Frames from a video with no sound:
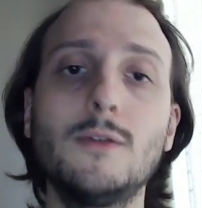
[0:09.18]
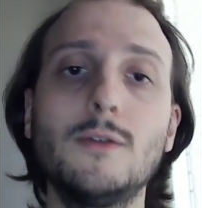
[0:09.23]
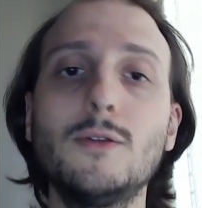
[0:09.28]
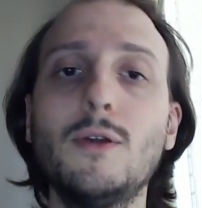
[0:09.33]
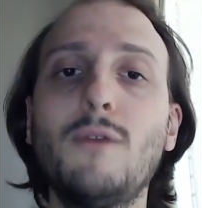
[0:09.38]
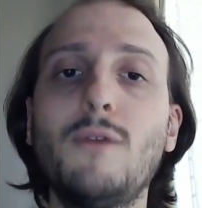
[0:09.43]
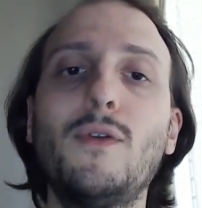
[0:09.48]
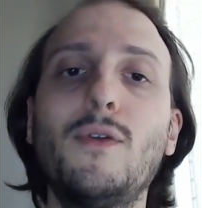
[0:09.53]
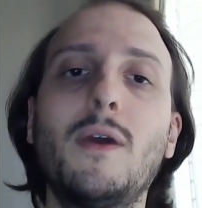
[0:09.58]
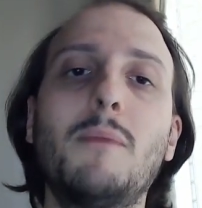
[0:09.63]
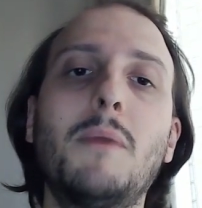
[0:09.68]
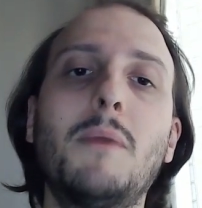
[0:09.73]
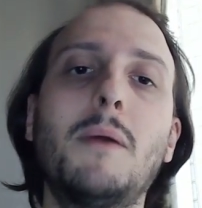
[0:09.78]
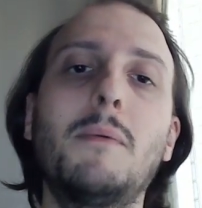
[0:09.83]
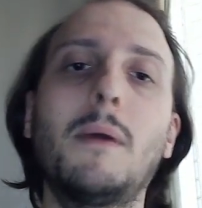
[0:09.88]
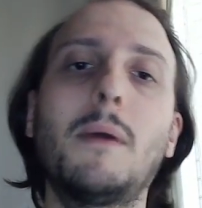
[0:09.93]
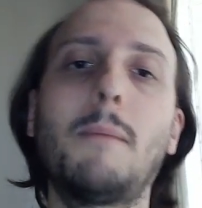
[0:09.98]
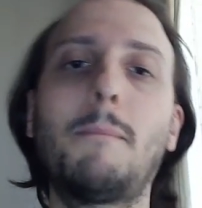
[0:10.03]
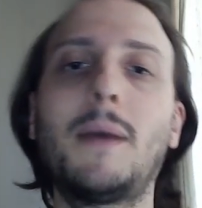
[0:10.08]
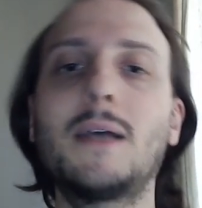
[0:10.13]
know if you
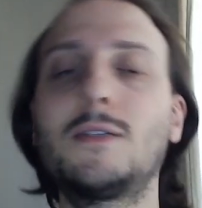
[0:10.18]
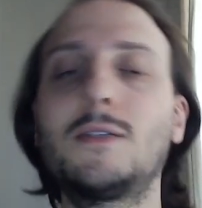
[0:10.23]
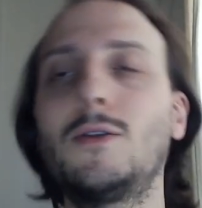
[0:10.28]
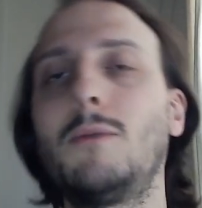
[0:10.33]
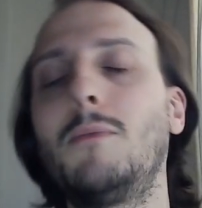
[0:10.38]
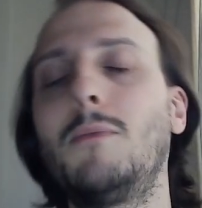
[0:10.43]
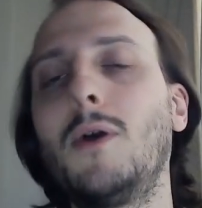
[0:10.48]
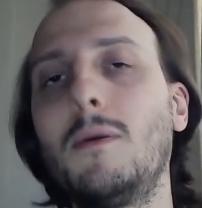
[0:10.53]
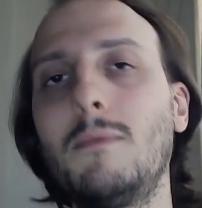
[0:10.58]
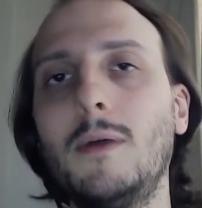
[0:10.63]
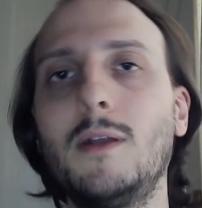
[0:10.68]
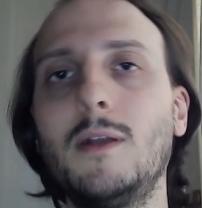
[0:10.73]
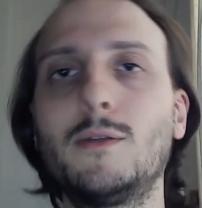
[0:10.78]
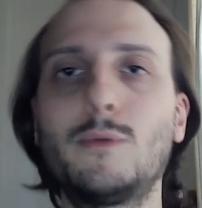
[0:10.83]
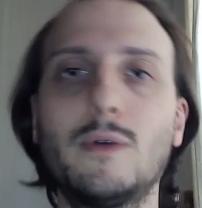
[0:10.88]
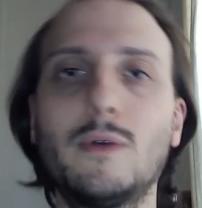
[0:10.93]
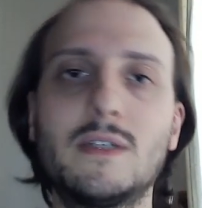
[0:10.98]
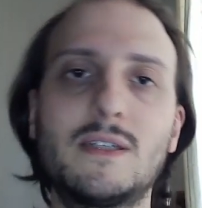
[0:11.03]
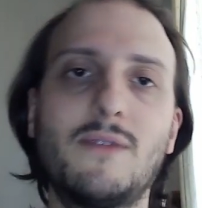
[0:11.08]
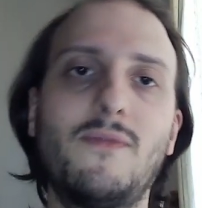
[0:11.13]
remember Puzzle Bobble, it
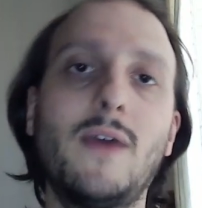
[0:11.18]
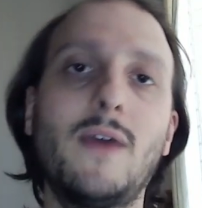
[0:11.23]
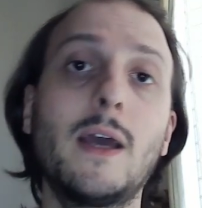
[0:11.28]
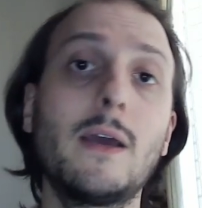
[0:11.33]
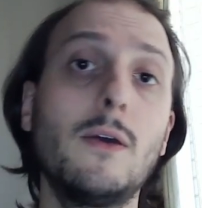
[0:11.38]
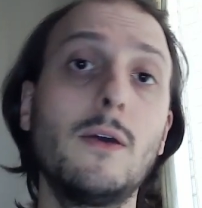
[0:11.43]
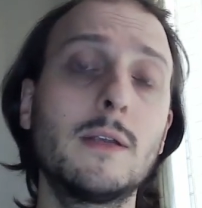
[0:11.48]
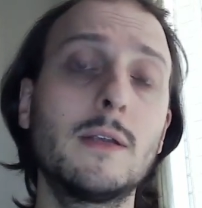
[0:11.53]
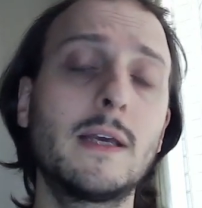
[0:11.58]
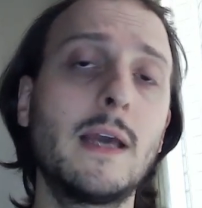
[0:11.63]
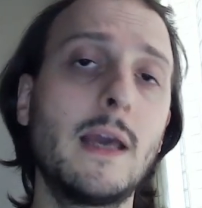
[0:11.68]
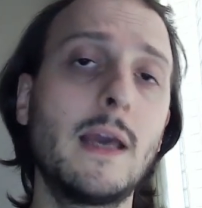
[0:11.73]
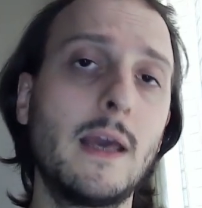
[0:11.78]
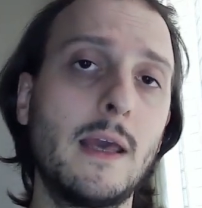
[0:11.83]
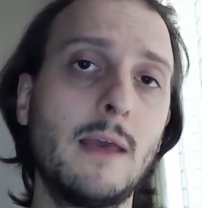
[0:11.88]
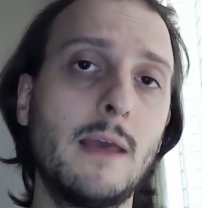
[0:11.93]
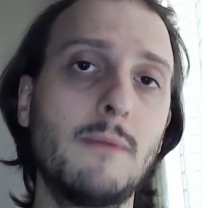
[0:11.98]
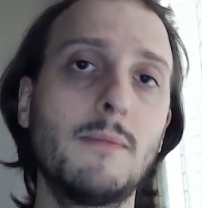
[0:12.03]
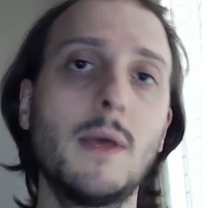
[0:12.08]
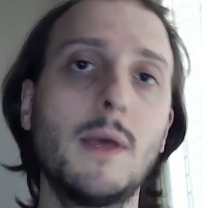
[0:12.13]
was a very old
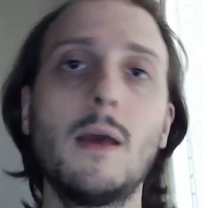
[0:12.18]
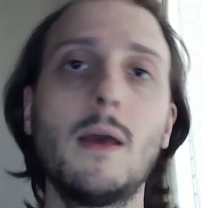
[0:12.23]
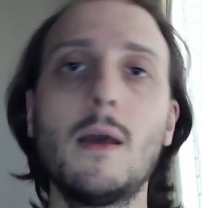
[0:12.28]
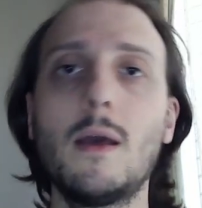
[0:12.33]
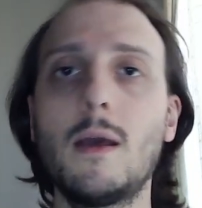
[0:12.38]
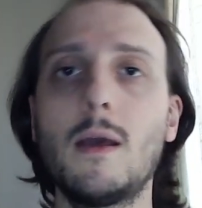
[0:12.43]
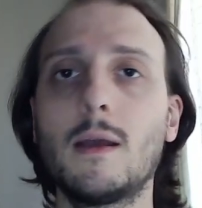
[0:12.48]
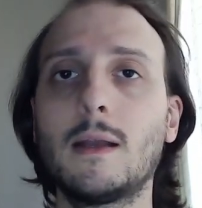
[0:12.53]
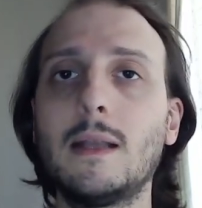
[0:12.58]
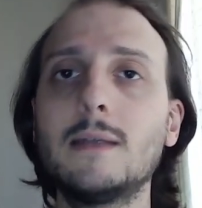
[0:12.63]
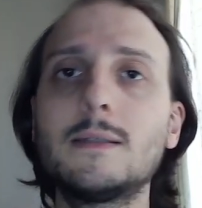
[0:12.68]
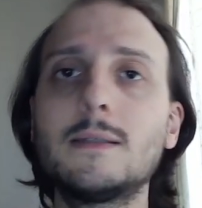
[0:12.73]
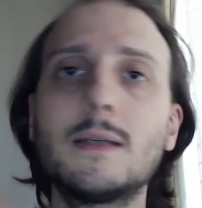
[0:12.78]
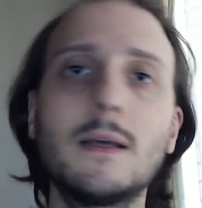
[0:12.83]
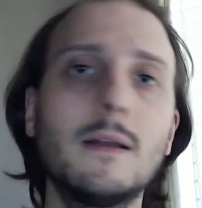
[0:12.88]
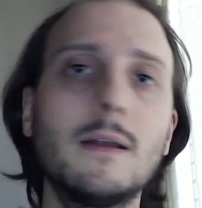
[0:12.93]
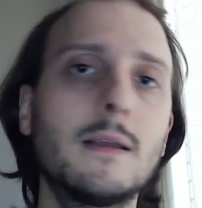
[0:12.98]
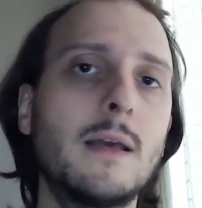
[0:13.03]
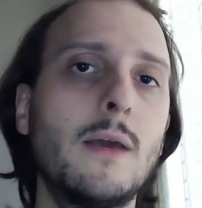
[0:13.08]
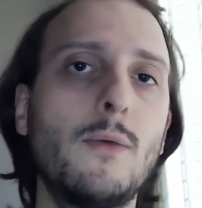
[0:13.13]
game.
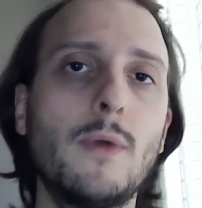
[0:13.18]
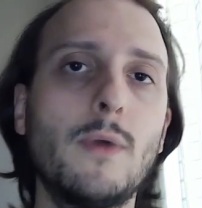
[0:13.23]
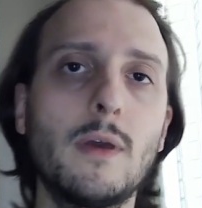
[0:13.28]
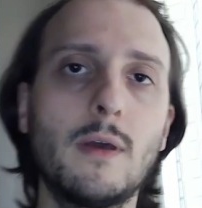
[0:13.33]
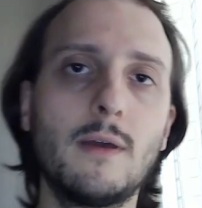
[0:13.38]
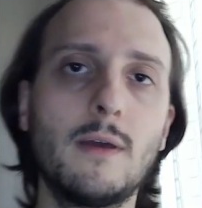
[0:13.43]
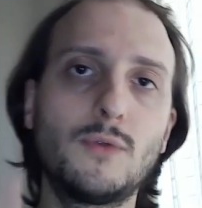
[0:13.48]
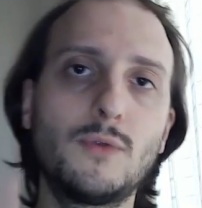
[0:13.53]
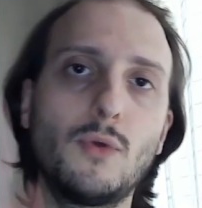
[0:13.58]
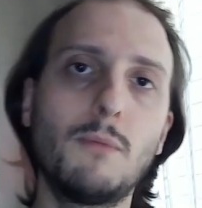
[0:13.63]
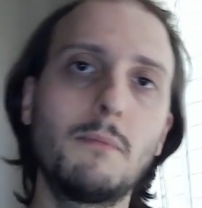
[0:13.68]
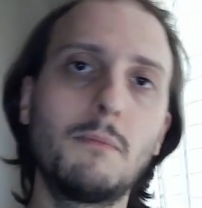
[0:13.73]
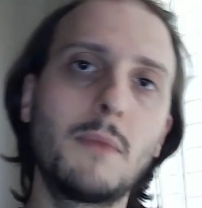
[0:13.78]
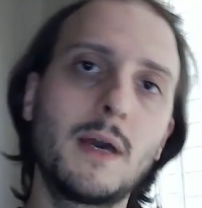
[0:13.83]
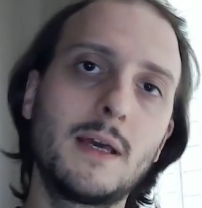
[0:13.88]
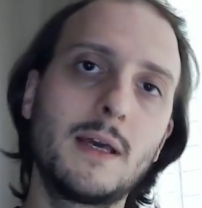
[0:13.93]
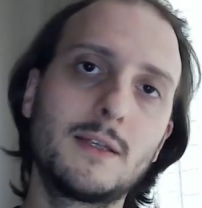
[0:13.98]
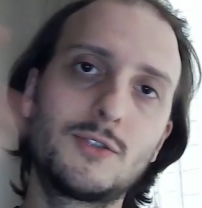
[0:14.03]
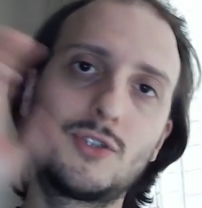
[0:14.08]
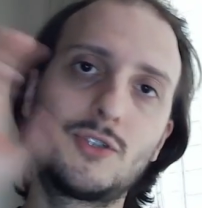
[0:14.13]
Classical game where you have to
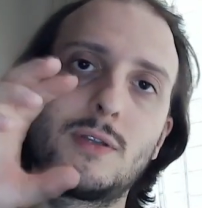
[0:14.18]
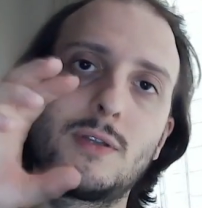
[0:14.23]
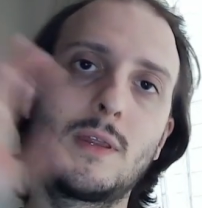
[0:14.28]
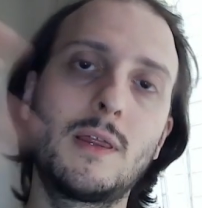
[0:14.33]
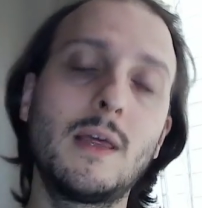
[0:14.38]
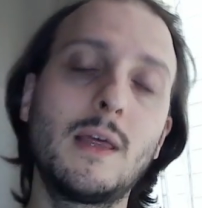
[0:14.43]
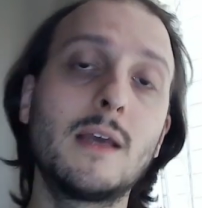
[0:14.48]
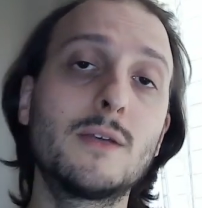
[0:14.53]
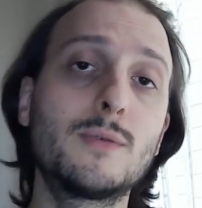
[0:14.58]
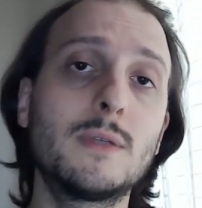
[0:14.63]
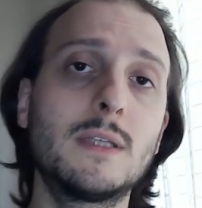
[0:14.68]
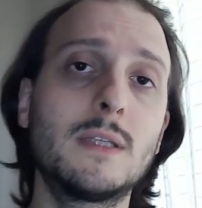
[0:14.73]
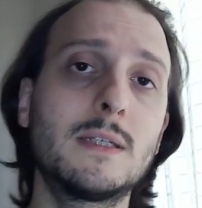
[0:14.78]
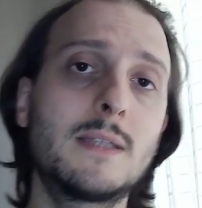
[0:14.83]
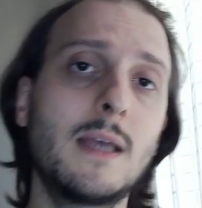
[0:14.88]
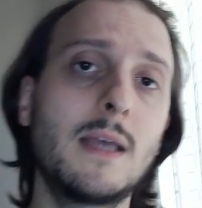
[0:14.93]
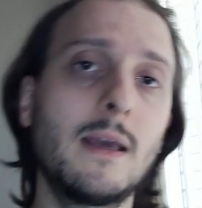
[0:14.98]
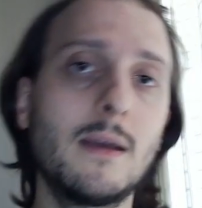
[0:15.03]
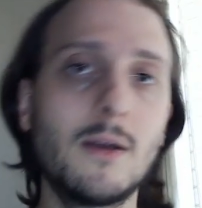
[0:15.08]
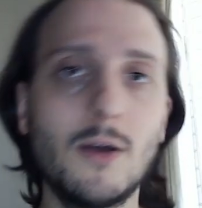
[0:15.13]
match things with the
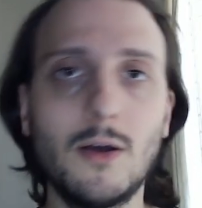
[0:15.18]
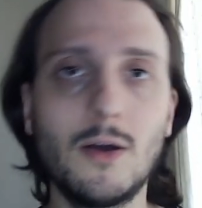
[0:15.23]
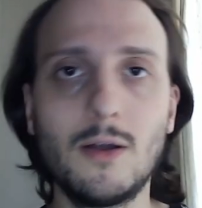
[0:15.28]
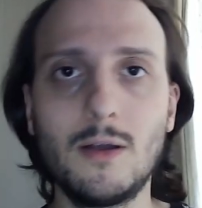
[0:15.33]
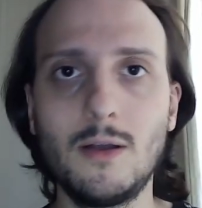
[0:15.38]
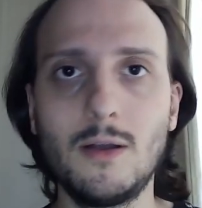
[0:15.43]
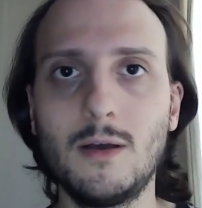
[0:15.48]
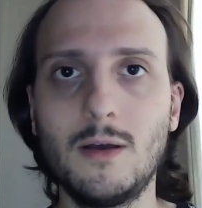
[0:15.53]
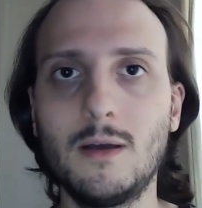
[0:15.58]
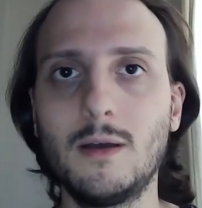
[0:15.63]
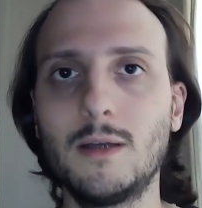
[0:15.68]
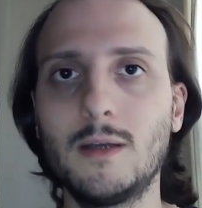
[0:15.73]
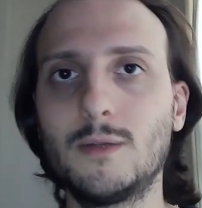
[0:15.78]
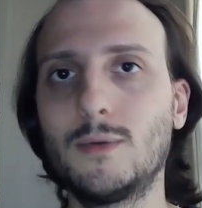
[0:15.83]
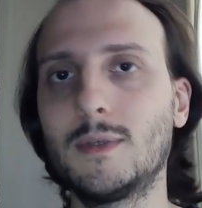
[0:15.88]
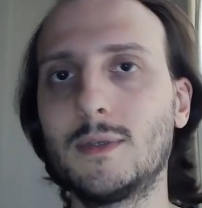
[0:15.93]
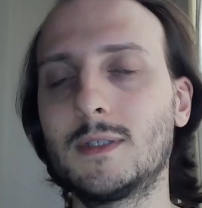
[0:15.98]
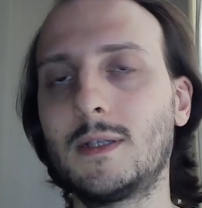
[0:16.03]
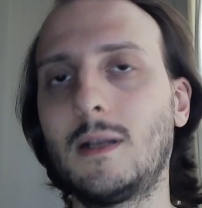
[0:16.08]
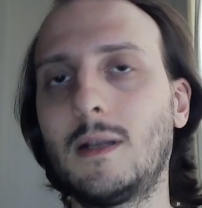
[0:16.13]
same color. It
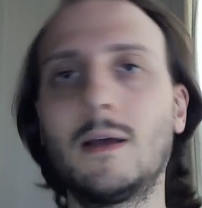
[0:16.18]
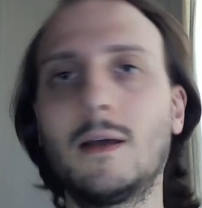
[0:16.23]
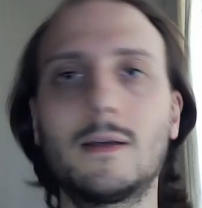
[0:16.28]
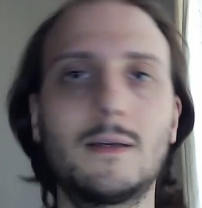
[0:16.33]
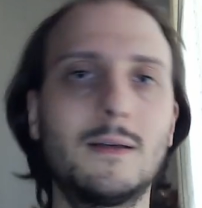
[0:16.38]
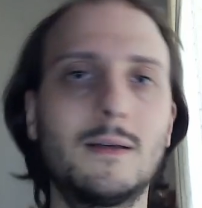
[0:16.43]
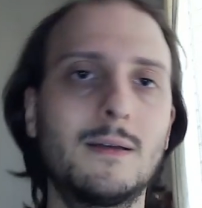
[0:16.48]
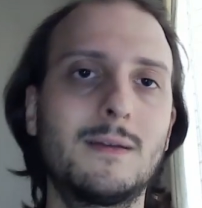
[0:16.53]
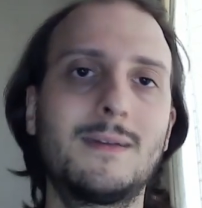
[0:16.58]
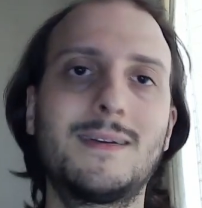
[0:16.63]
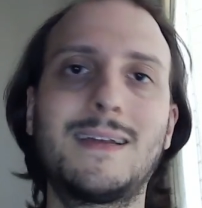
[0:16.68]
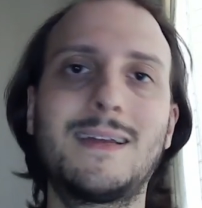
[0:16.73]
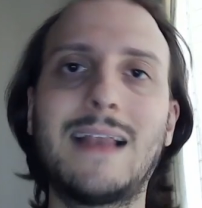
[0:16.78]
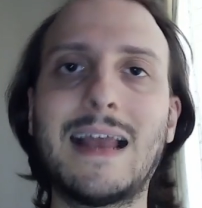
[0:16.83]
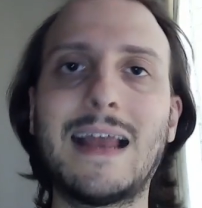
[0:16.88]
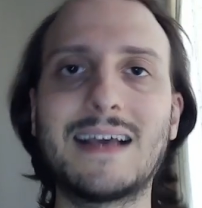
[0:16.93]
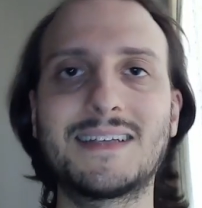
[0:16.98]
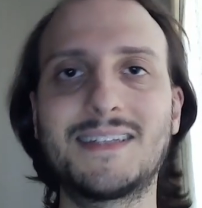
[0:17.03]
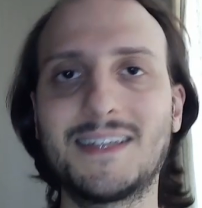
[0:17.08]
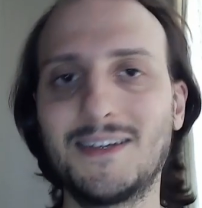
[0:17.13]
was like
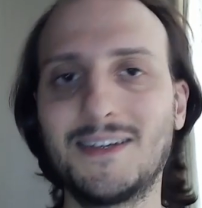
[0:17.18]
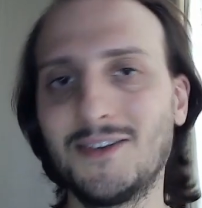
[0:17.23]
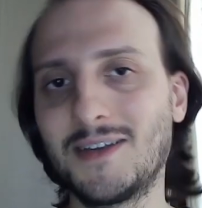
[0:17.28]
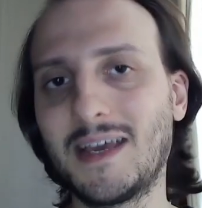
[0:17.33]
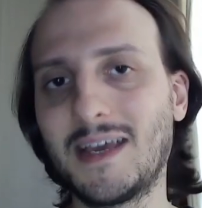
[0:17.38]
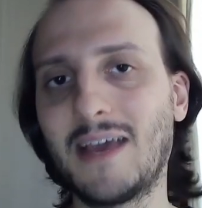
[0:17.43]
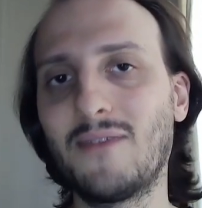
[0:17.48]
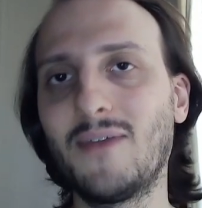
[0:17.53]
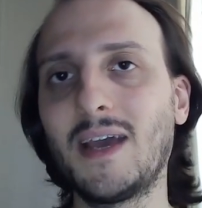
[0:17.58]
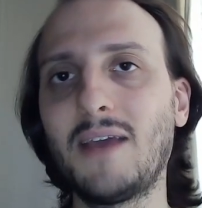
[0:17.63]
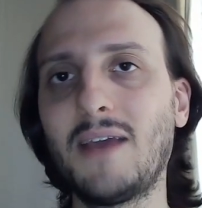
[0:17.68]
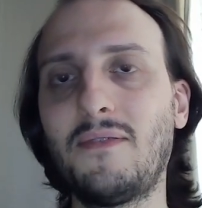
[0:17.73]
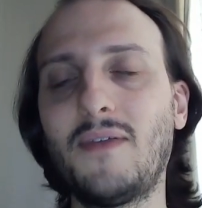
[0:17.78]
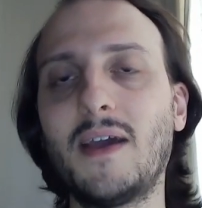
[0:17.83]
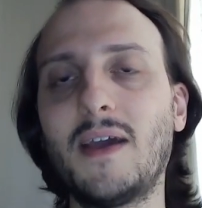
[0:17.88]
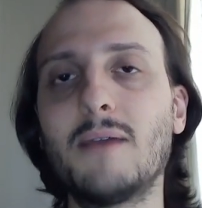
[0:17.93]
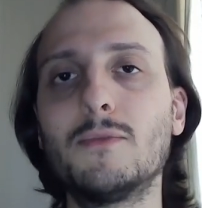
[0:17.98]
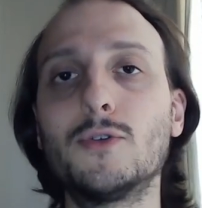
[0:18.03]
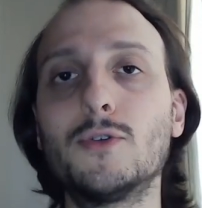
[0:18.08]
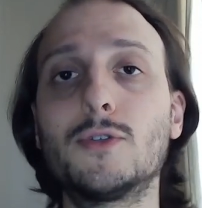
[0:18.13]
classical game, very
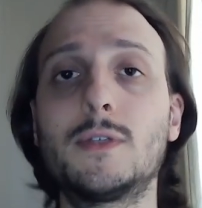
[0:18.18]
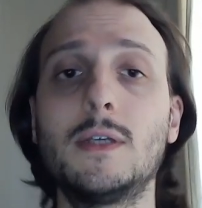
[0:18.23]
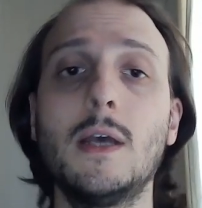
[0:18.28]
famous.